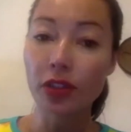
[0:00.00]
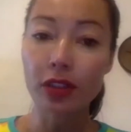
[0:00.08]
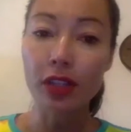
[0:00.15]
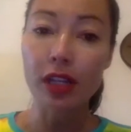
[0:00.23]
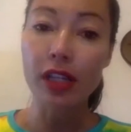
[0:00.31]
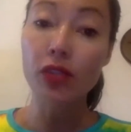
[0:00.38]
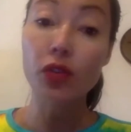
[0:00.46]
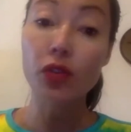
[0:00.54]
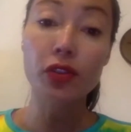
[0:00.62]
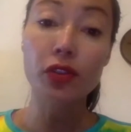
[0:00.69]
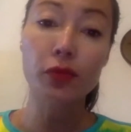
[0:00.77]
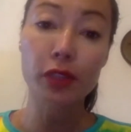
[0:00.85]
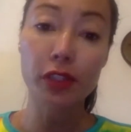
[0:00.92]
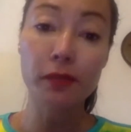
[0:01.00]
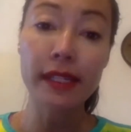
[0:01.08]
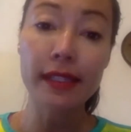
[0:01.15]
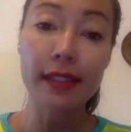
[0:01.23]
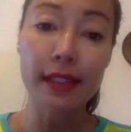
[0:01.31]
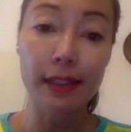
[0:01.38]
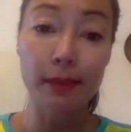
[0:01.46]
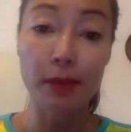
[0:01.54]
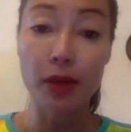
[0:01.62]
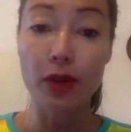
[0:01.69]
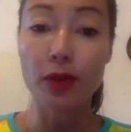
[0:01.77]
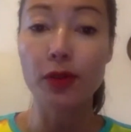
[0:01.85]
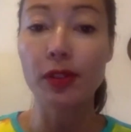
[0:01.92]
launch, which means
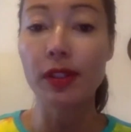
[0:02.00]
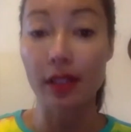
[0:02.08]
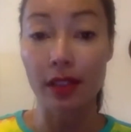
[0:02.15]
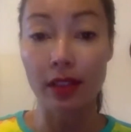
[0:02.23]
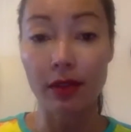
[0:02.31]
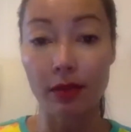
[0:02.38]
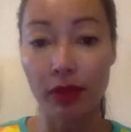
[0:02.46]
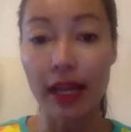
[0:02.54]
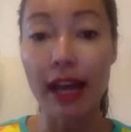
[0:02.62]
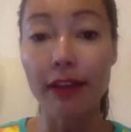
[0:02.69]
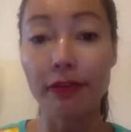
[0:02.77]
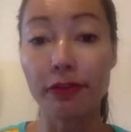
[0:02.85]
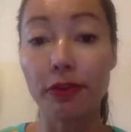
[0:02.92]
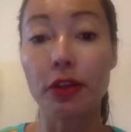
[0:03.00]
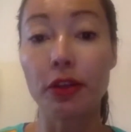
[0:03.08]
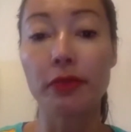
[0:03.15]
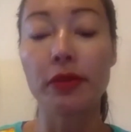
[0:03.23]
expose the platform